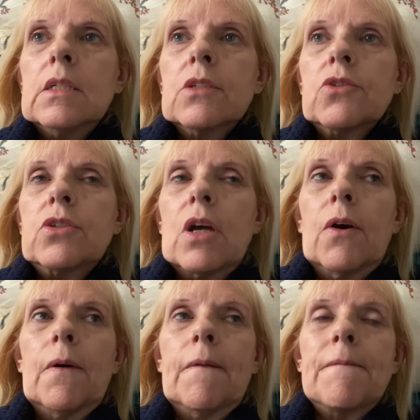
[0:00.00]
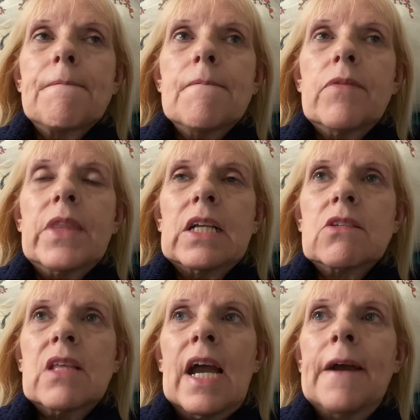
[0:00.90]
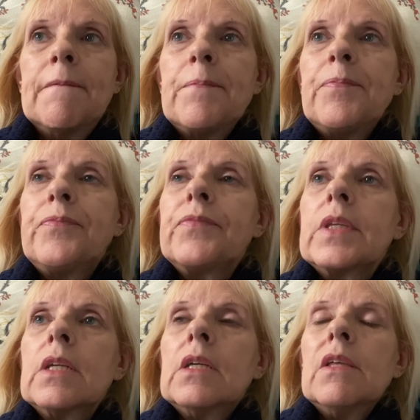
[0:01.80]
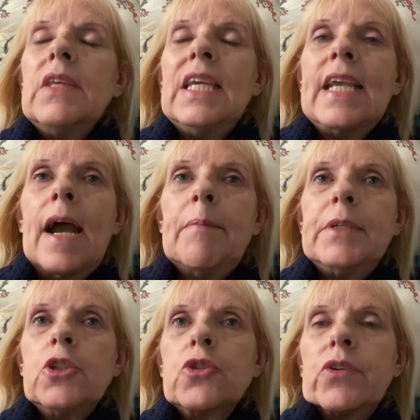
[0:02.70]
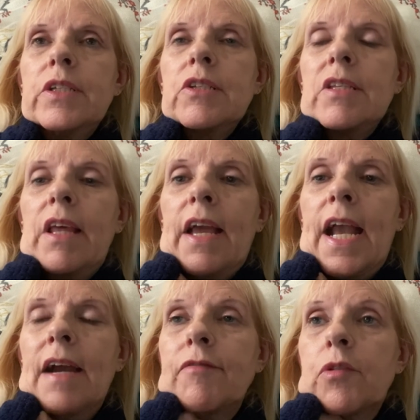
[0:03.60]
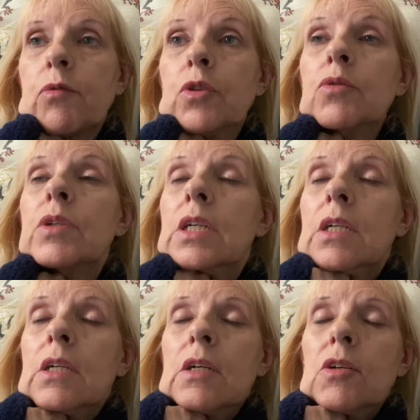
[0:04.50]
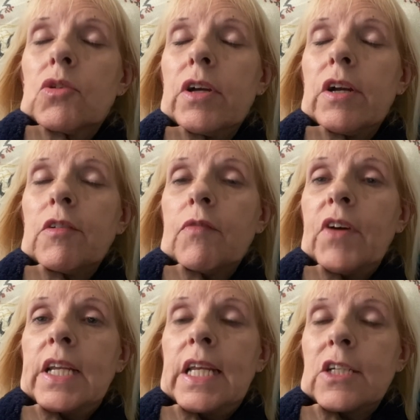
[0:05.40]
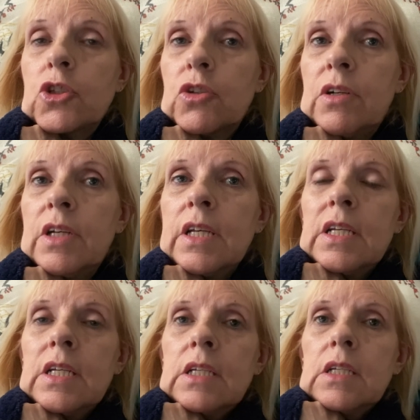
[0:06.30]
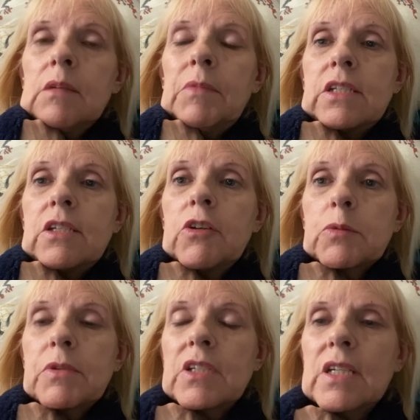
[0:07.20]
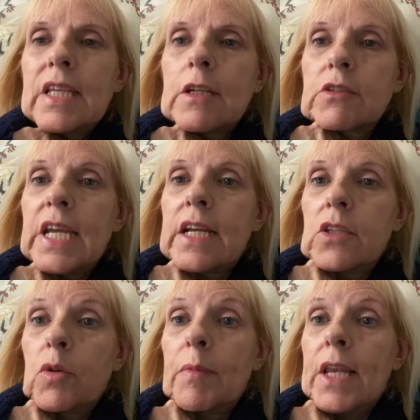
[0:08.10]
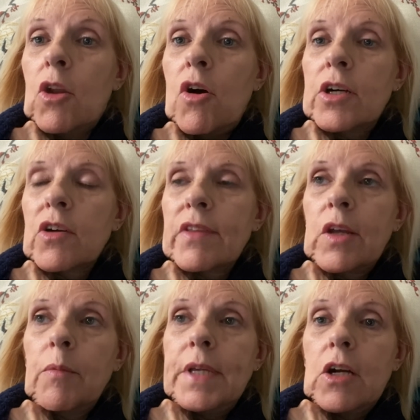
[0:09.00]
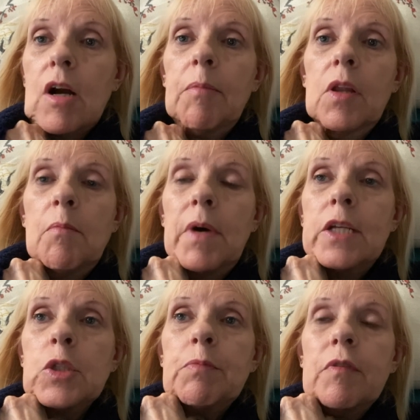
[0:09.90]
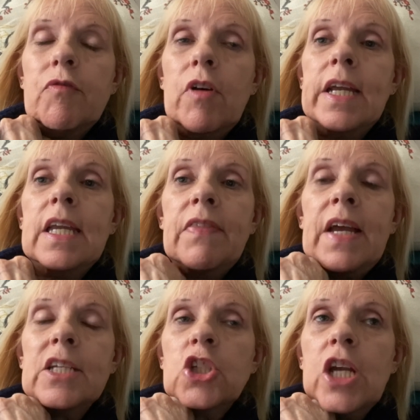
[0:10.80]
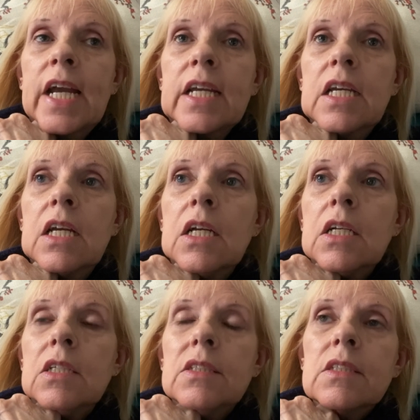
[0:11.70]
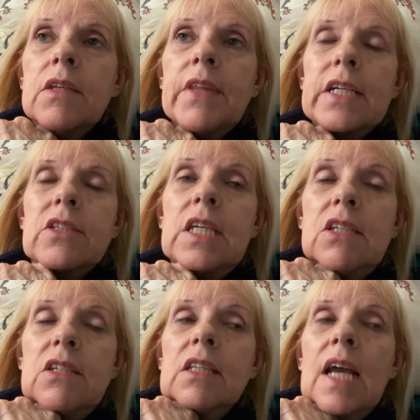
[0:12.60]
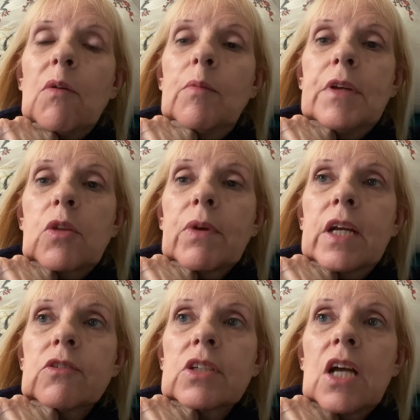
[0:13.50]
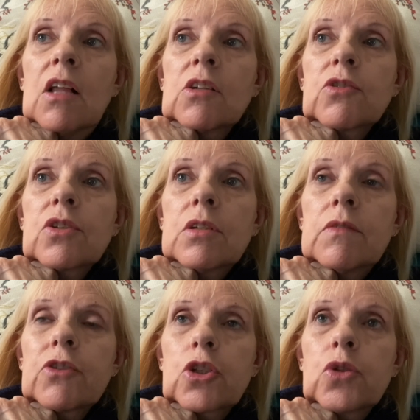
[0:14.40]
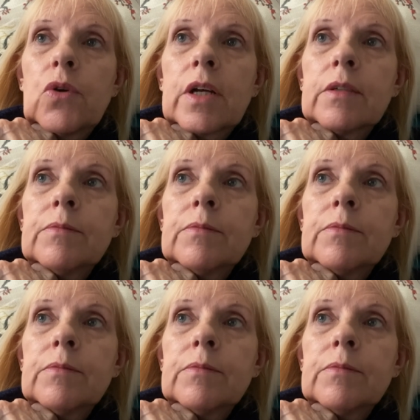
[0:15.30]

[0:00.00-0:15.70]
So that's that. The gap insurance that I have through Toyota Financial, my salesman said that'll take a little bit longer. That'll be a couple of months before I get that check. That He said that will be $300 for sure.